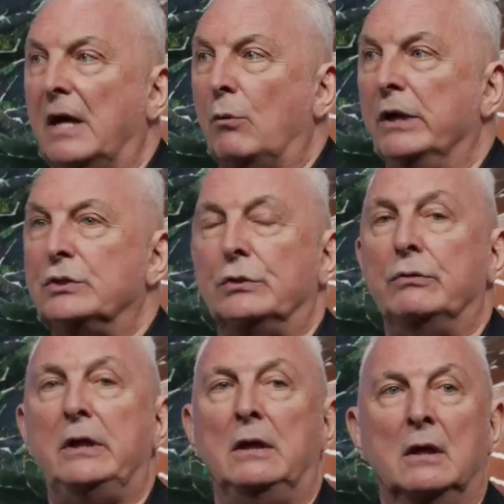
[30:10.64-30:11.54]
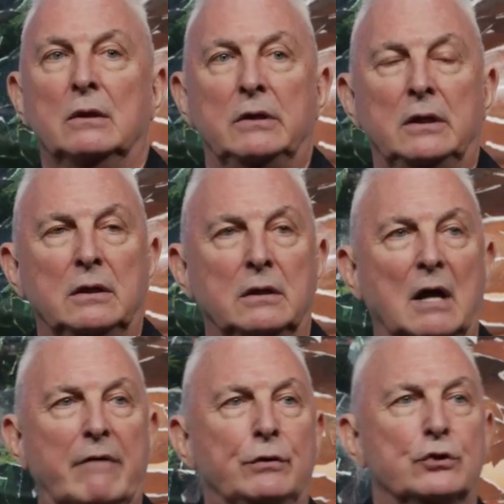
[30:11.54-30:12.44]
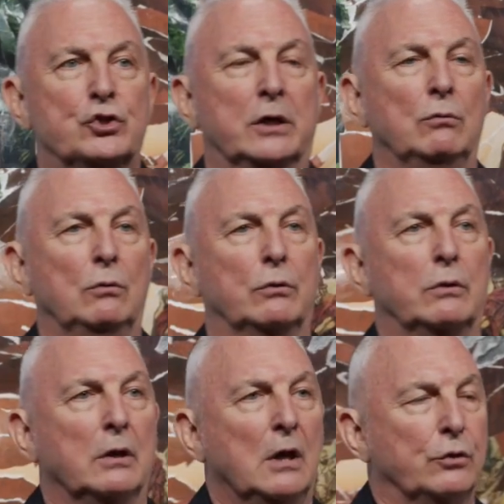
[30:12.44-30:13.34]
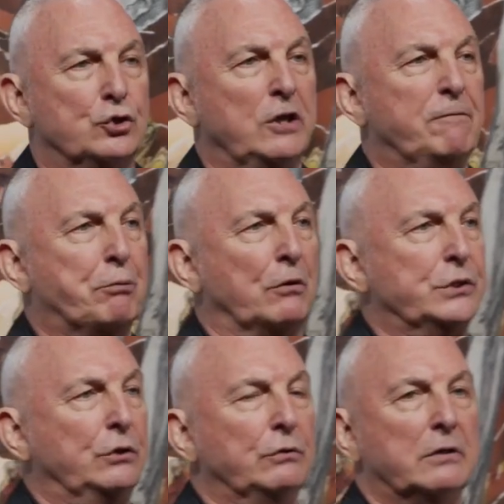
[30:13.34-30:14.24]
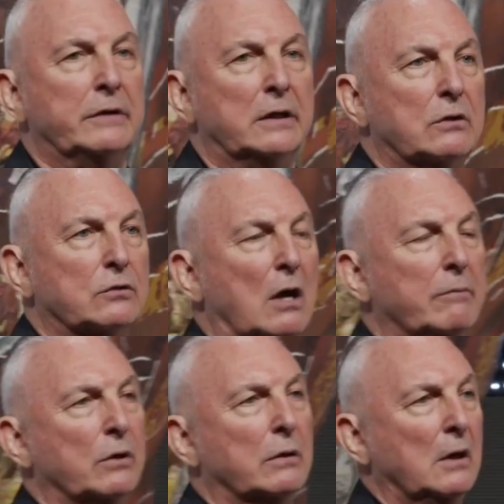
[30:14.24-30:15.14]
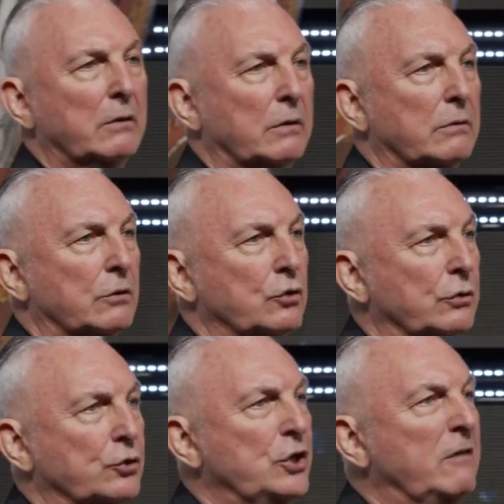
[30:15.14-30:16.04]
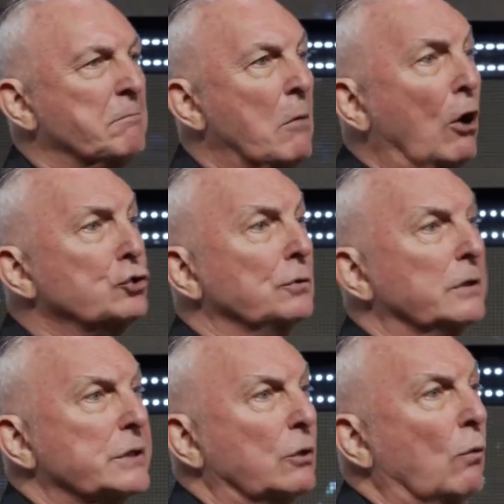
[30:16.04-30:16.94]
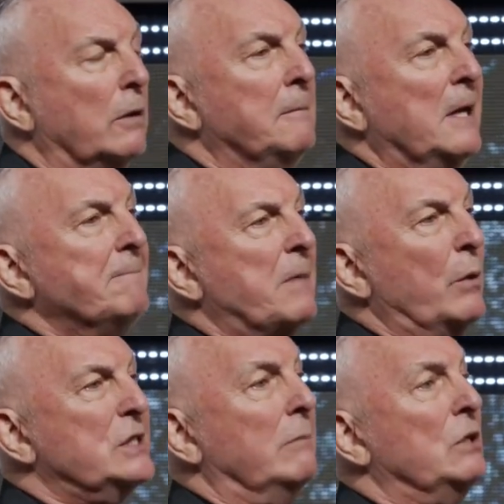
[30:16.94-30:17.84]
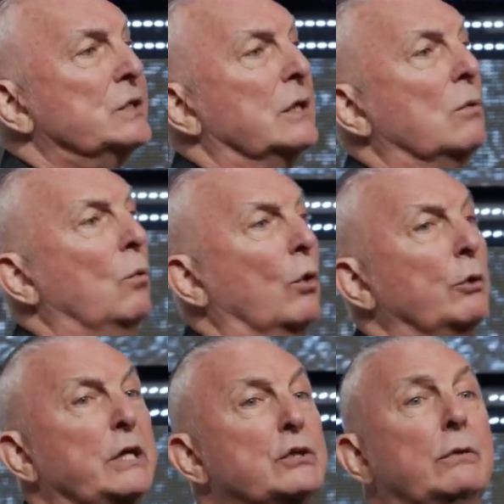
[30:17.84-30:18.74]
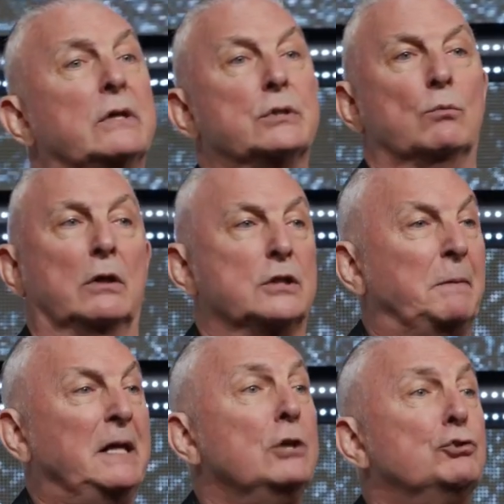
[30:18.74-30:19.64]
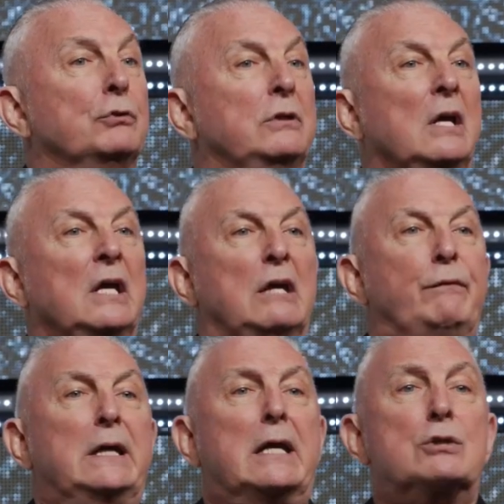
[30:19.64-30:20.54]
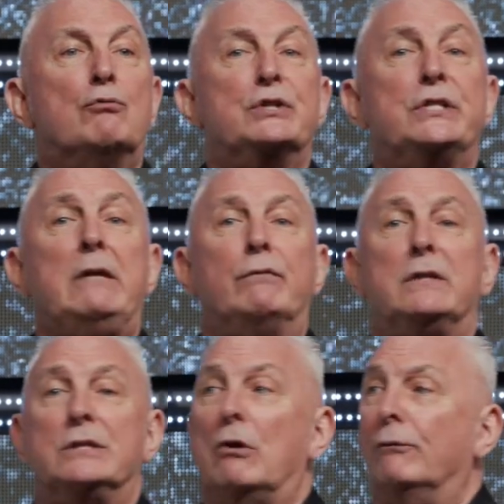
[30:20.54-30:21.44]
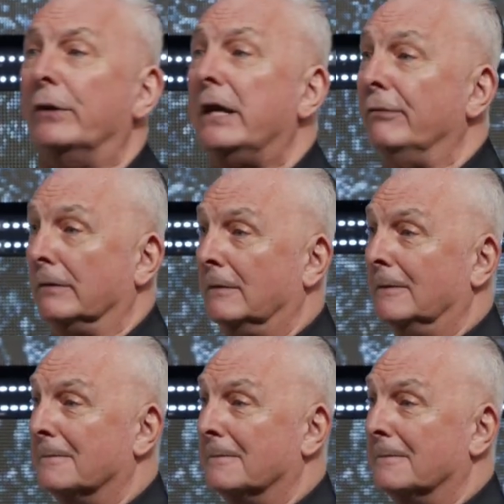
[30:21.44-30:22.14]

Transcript: They went to the governor general, or the chief prosecutor, I think at the time, the chief marshal, as they call him. They went to him and he said, "What do we do?" He said, "Well, it's been issued. If he doesn't receive it, he's not forgiven.